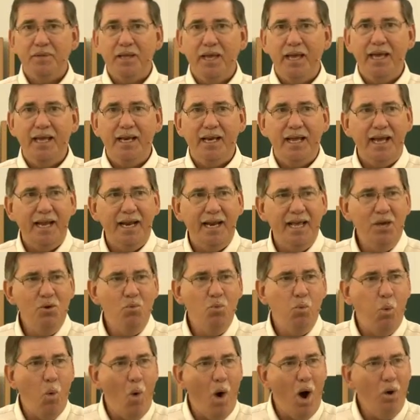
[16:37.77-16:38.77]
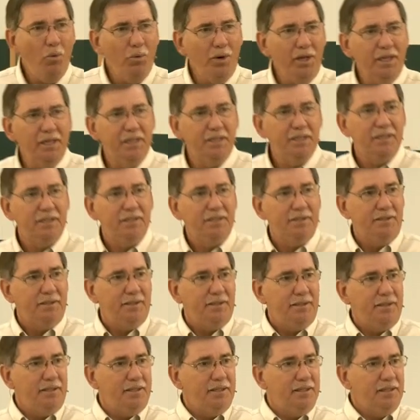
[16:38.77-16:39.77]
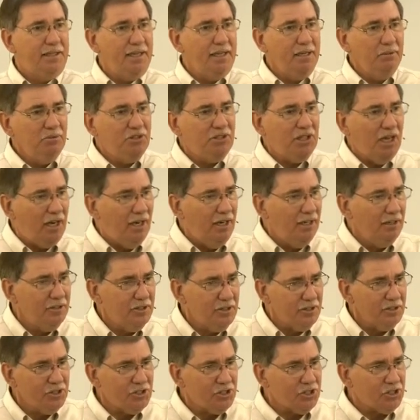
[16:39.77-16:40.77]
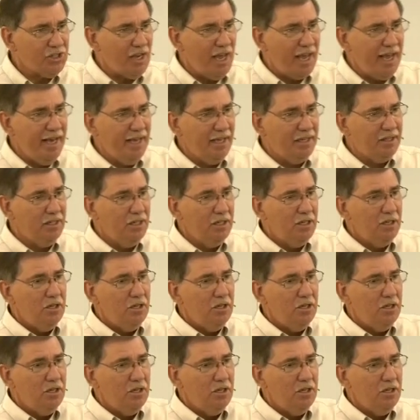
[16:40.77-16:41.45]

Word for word: And, and he wanted them to understand